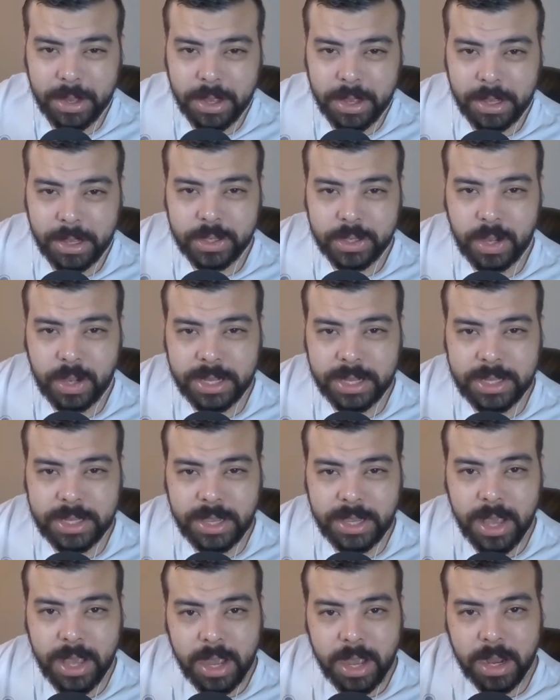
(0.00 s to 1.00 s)
So let's see
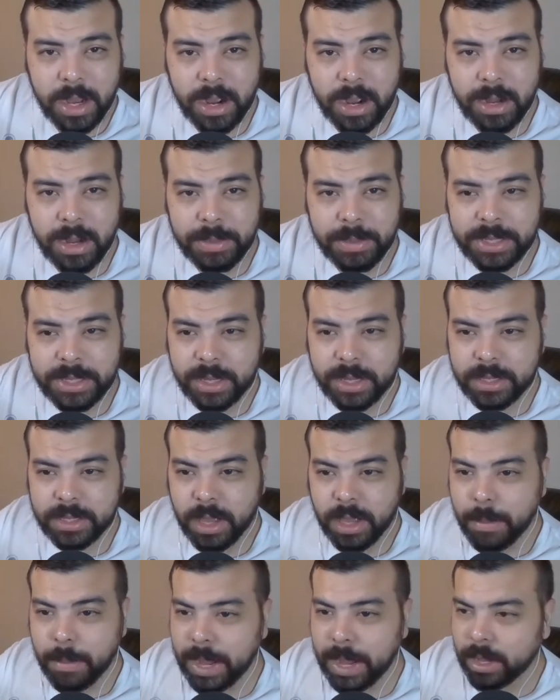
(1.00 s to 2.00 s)
card number six,
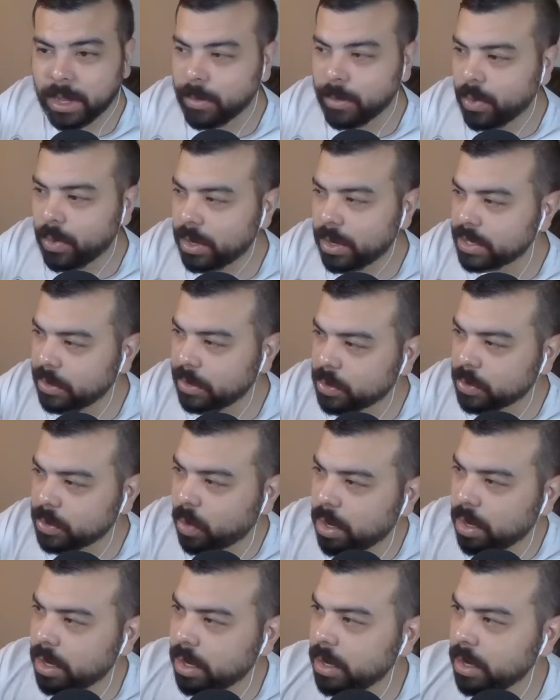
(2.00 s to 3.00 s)
pack number one, series
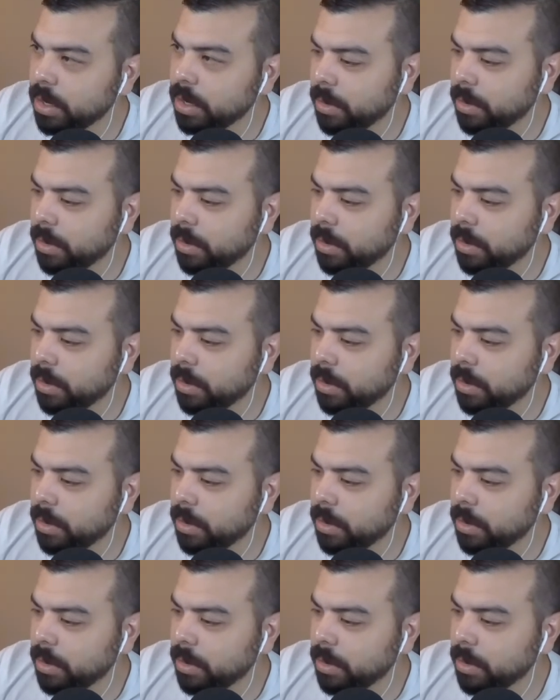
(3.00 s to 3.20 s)
one.